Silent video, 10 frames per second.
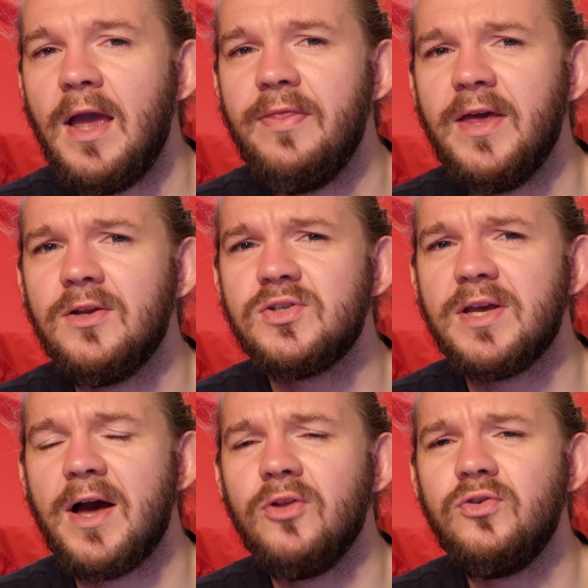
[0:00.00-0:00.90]
And then
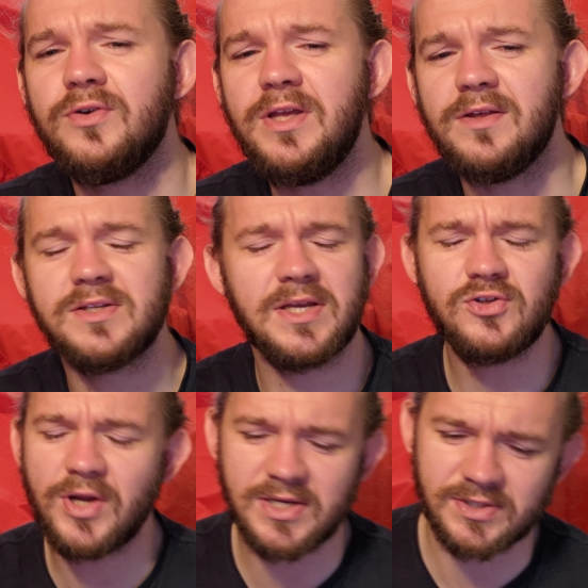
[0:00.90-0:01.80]
is underneath, it's
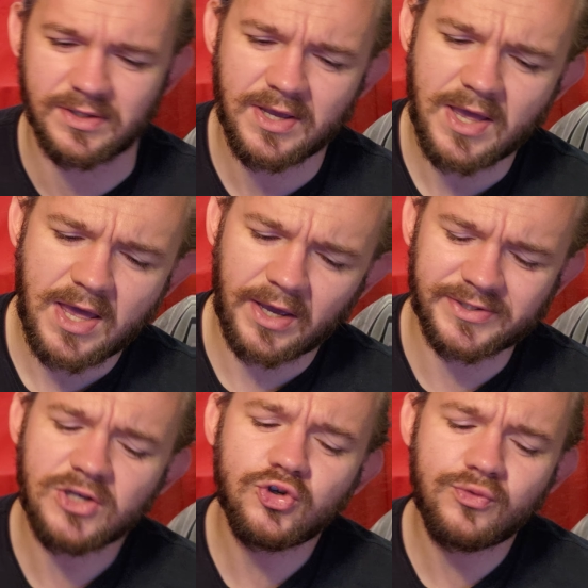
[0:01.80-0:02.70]
interesting,
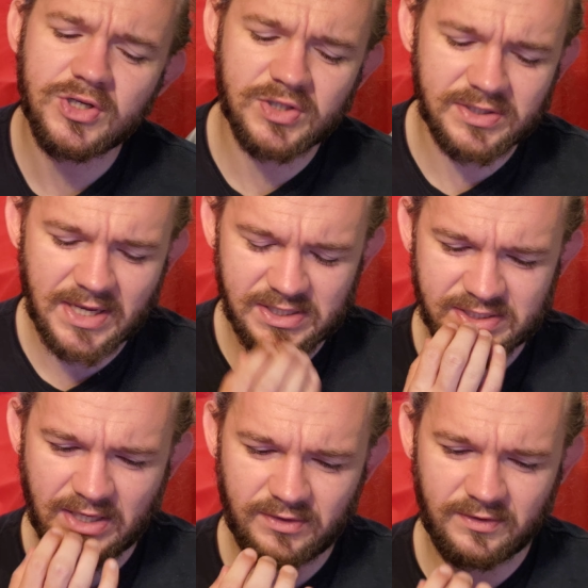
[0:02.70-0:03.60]
because as you reach the dead
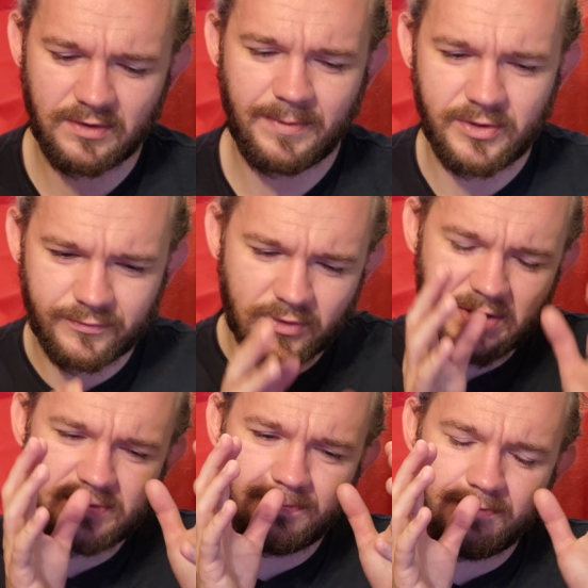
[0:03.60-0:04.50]
centre of the palate, you've
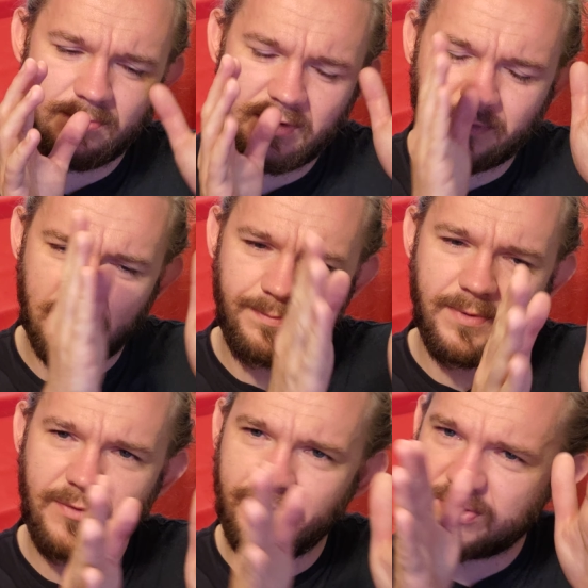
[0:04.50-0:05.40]
got this,
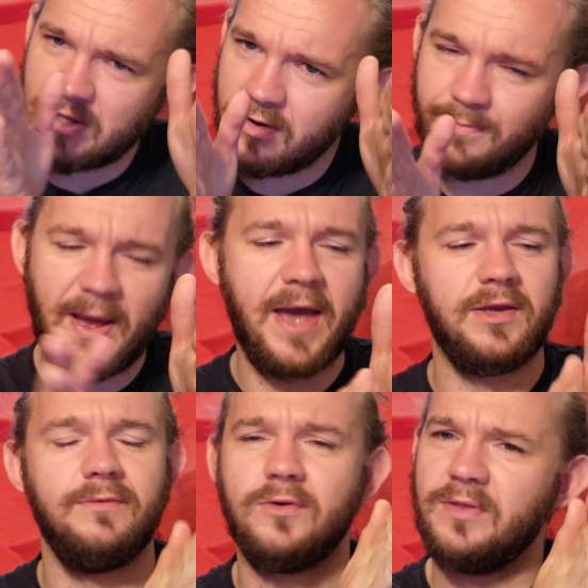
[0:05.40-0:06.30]
if we start at the
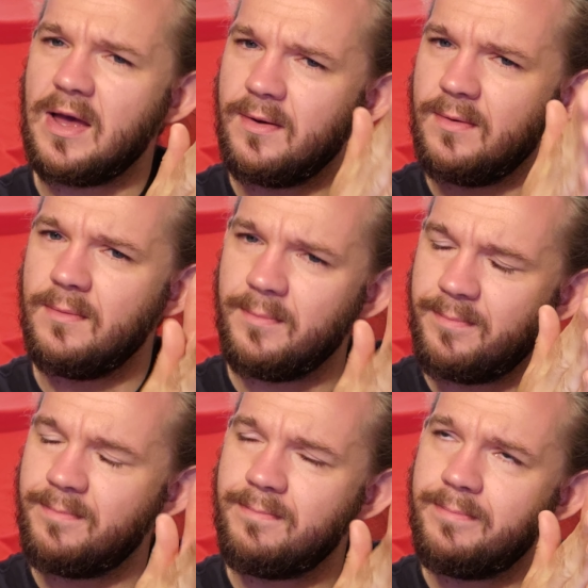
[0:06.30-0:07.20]
back, you've got that
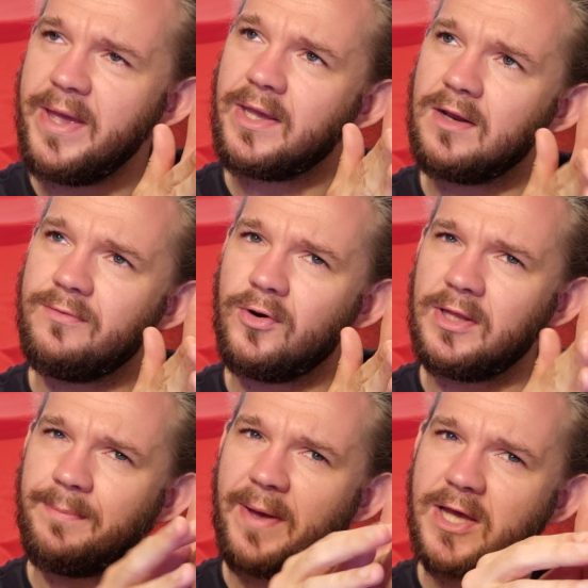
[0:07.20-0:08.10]
big kind of
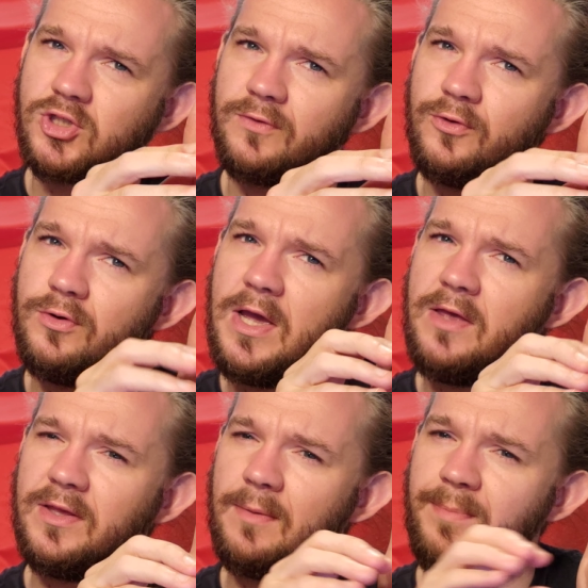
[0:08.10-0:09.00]
oily passion fruit,
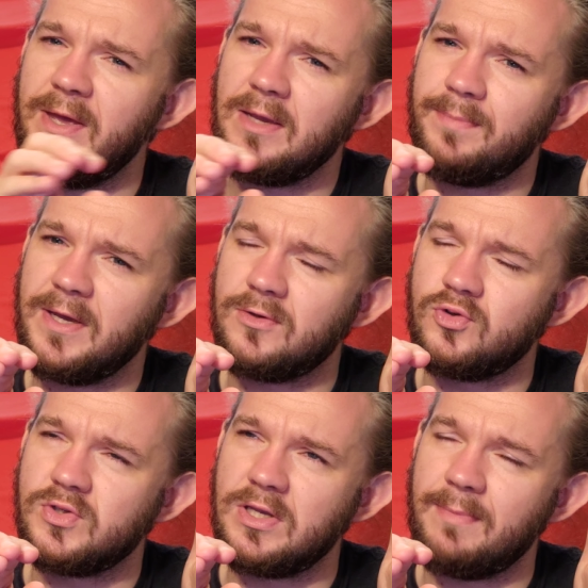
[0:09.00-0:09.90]
then a big, big
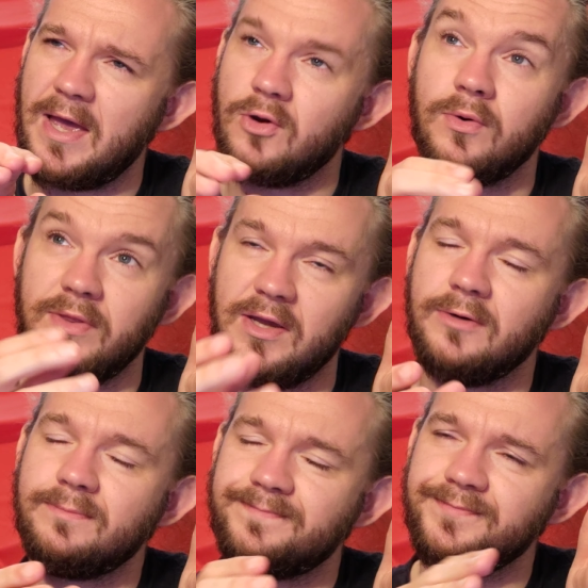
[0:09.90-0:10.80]
juicy mango in
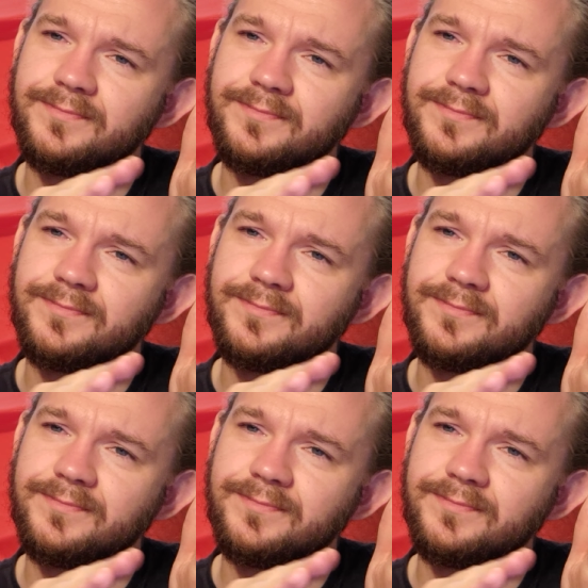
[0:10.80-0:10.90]
there.